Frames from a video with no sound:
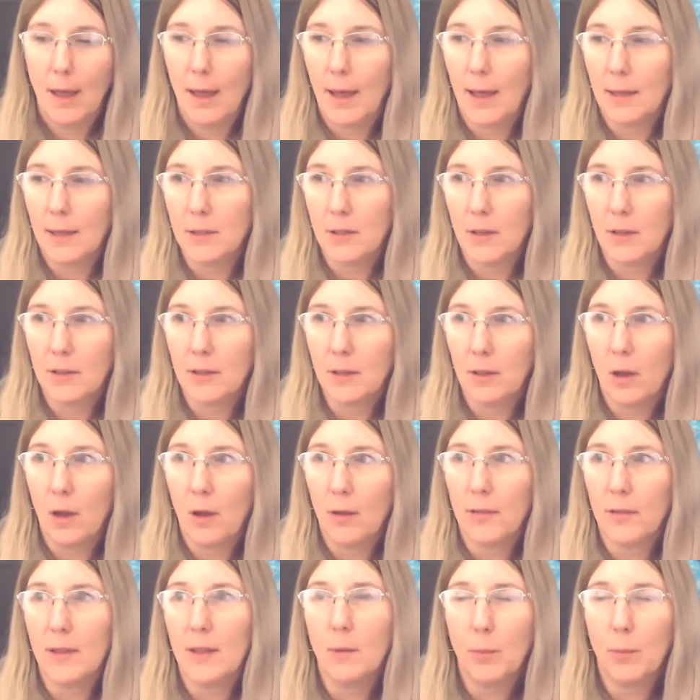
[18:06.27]
And
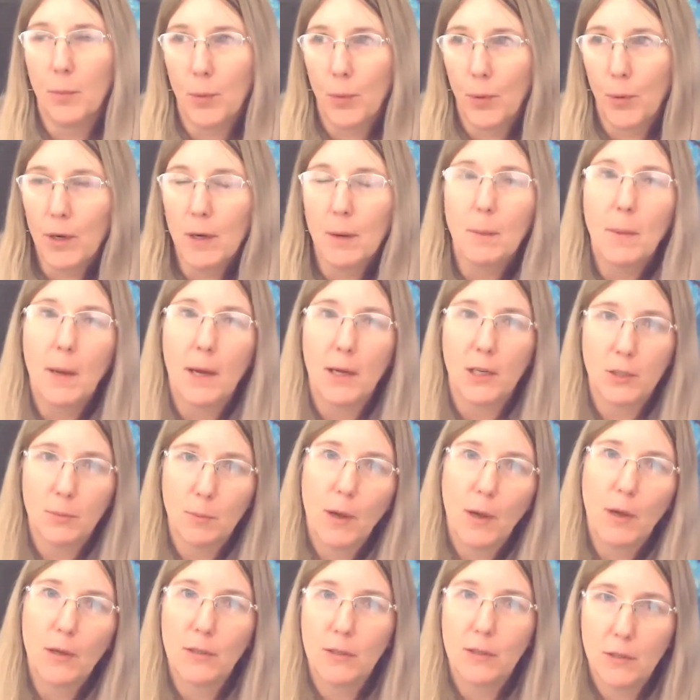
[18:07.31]
I think pretty much
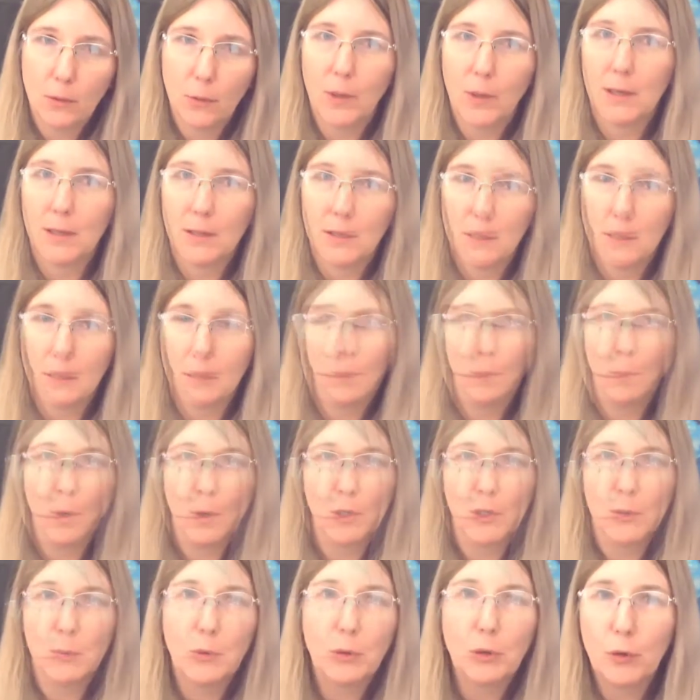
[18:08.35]
most of the ones that
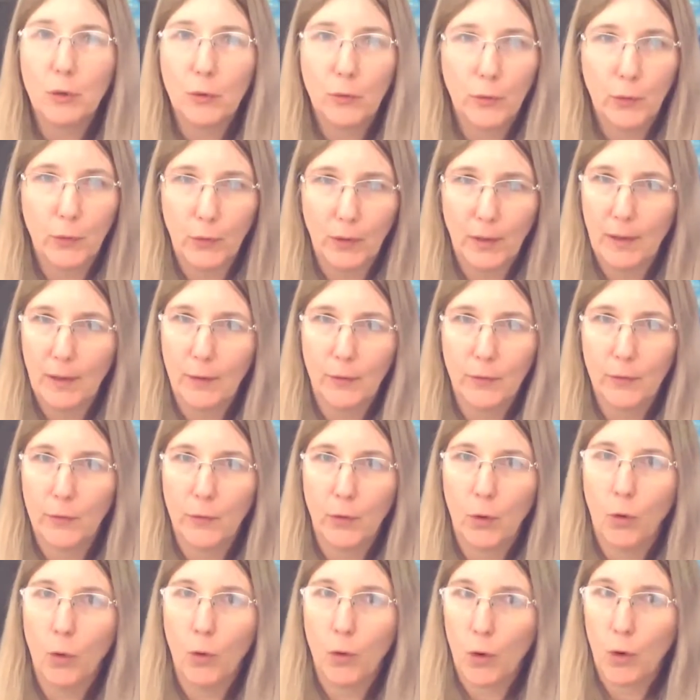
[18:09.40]
most beautiful have
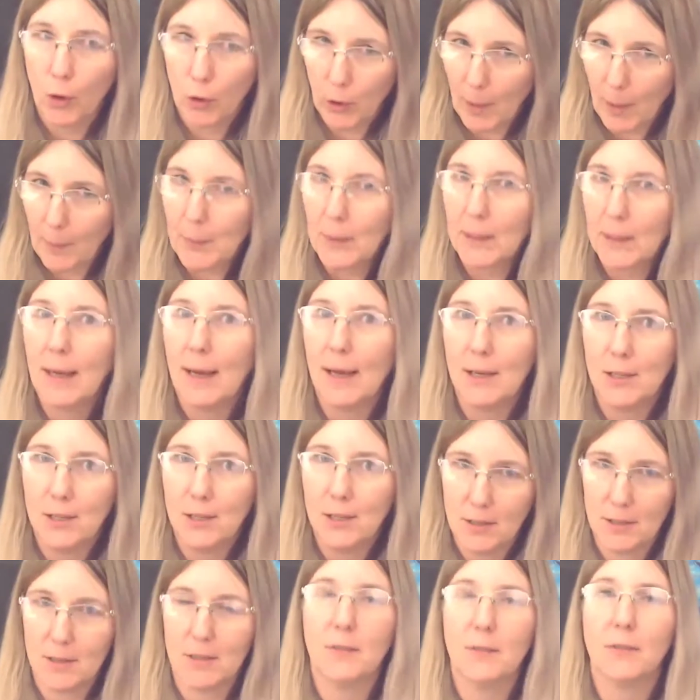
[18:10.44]
all got
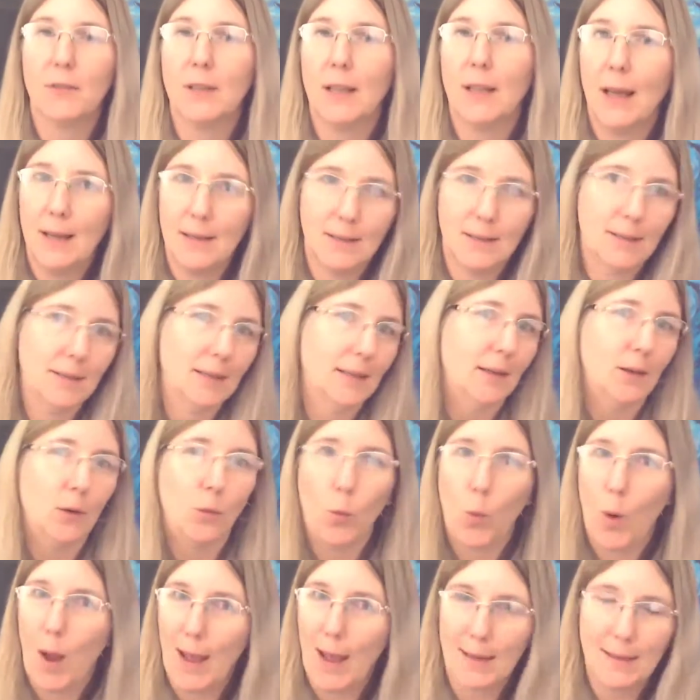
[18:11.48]
applications of glazing
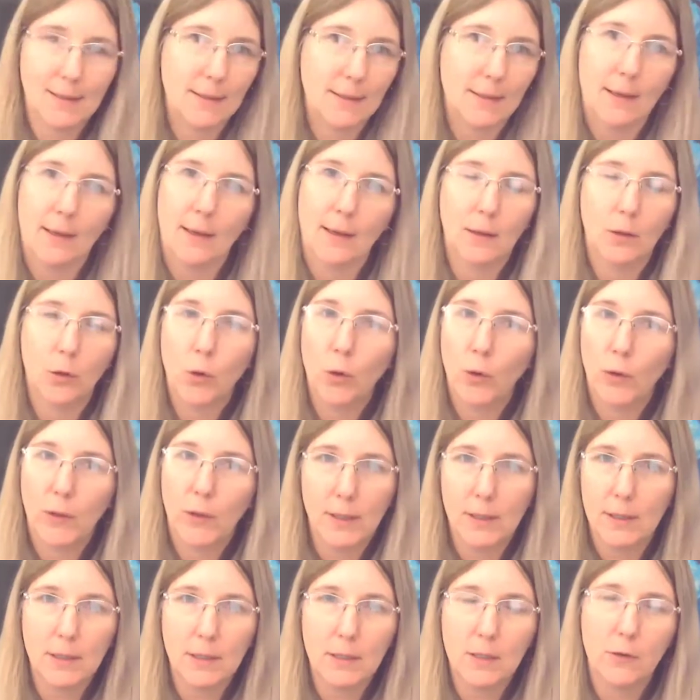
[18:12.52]
and waxing and all
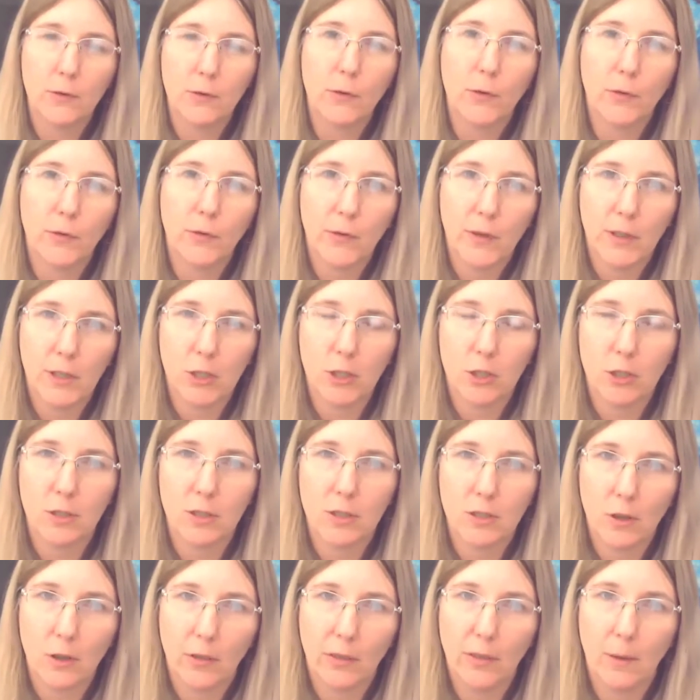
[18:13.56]
these different
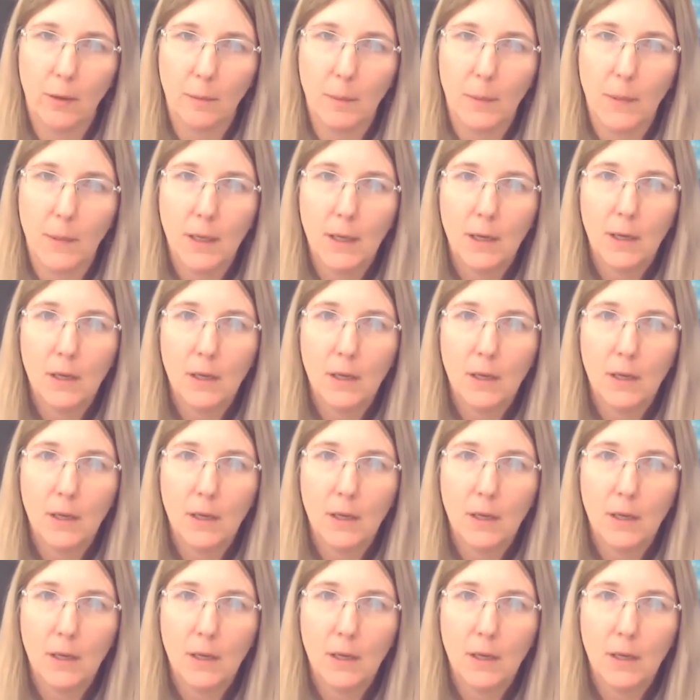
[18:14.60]
finishes on them.